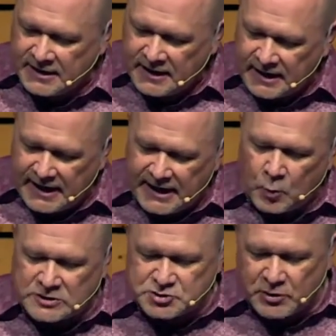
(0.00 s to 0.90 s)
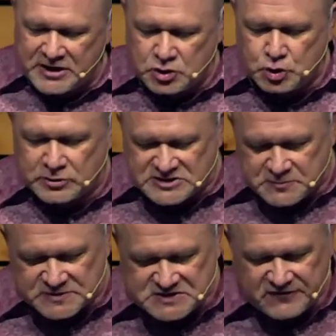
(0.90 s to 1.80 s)
was written to a
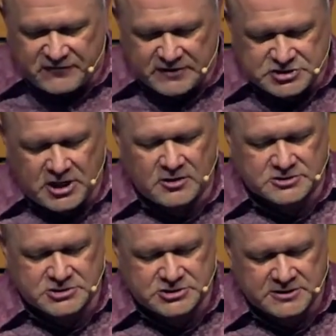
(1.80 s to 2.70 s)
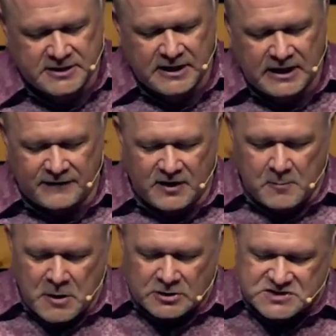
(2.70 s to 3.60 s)
specific church, and that it
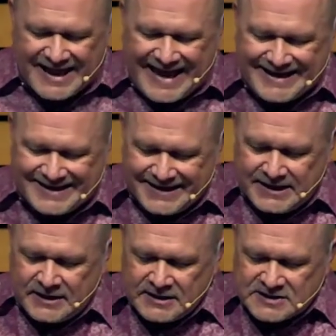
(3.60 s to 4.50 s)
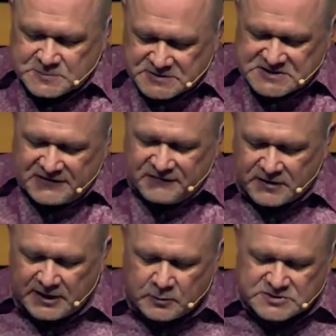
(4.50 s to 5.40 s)
most likely,
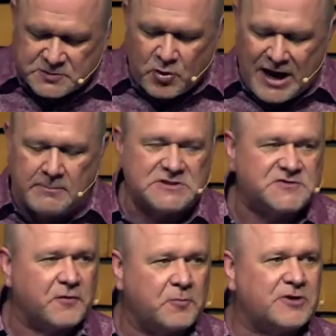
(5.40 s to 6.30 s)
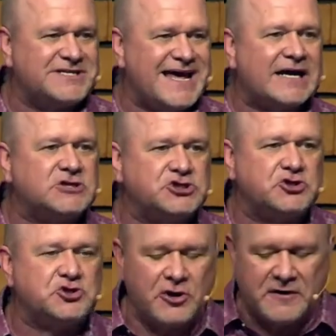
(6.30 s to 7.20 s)
specifically, was a promise for protection
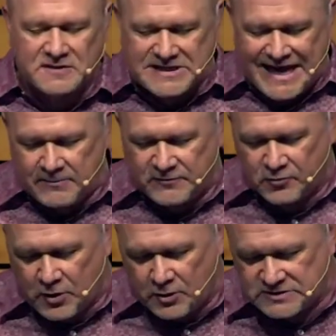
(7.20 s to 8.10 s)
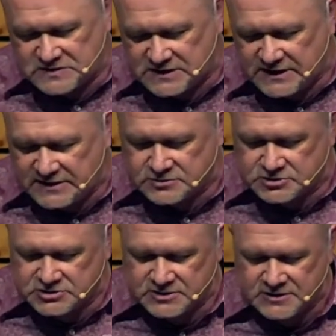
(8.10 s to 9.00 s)
during the time of the Roman siege.